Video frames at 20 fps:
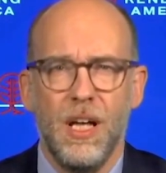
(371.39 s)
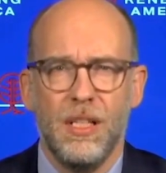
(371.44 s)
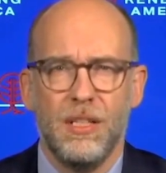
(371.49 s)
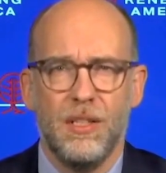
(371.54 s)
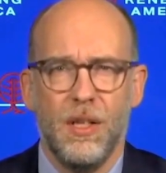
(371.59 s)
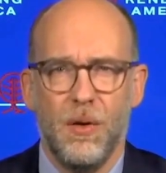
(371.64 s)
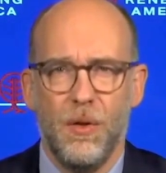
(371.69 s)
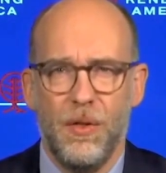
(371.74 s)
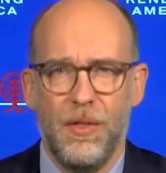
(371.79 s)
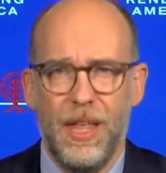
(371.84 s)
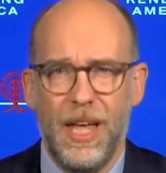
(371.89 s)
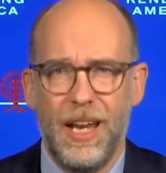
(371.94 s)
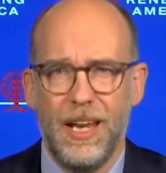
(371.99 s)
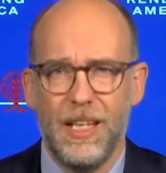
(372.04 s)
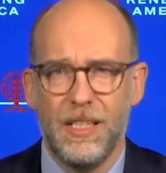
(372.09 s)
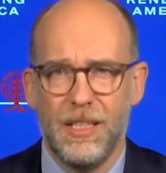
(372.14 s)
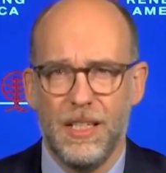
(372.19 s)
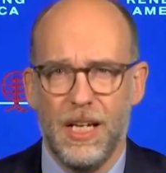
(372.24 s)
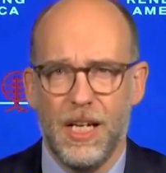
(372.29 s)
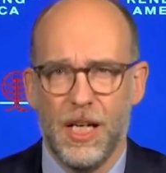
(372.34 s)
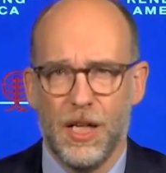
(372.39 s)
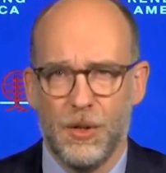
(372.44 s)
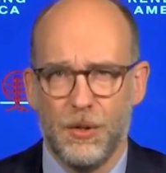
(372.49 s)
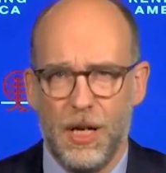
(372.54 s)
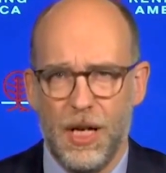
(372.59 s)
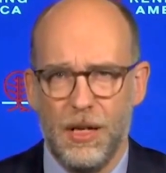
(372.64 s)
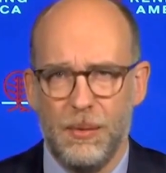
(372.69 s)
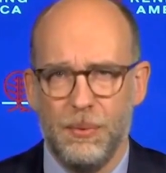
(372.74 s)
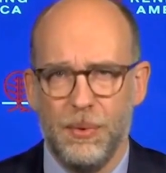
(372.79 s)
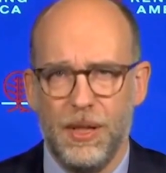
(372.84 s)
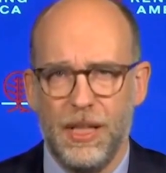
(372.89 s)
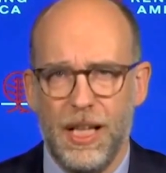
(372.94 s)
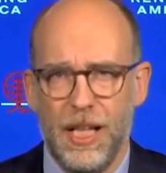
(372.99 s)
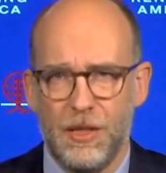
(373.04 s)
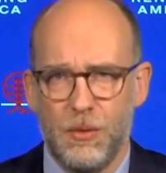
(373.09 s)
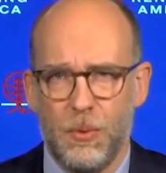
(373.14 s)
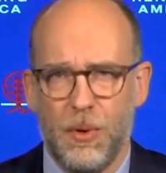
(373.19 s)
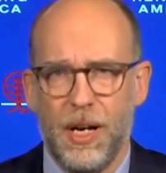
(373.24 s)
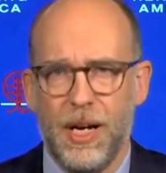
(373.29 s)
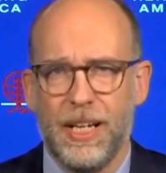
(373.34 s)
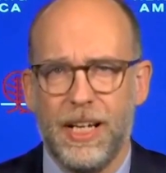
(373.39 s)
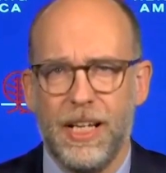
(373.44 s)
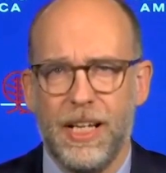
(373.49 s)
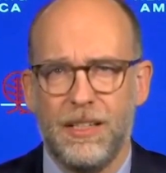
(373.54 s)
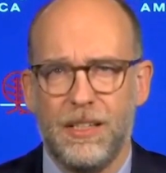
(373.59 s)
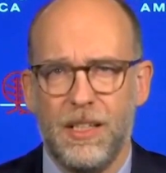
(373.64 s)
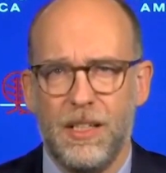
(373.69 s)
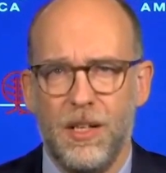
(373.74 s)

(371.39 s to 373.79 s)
So that is incredibly, that's where I get